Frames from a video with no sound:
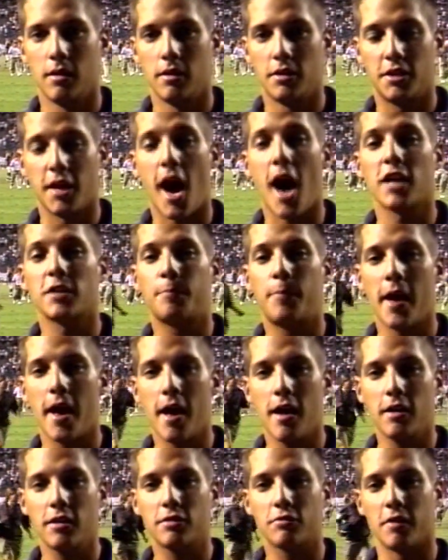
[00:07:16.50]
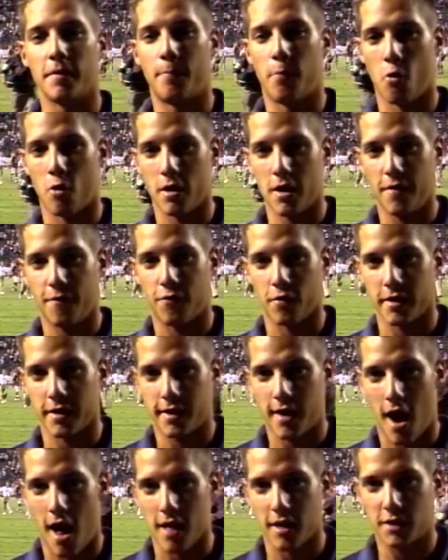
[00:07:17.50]
Josh Pels reporting for the
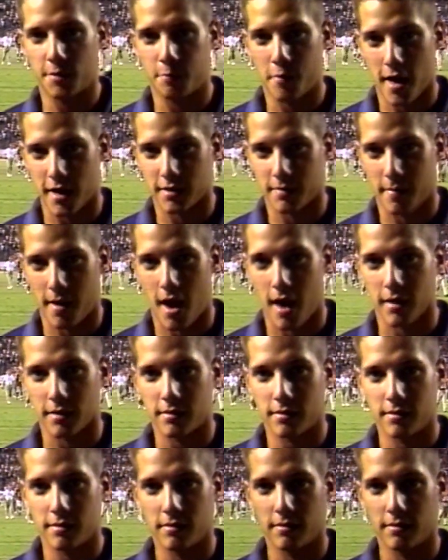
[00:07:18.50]
College Press Box.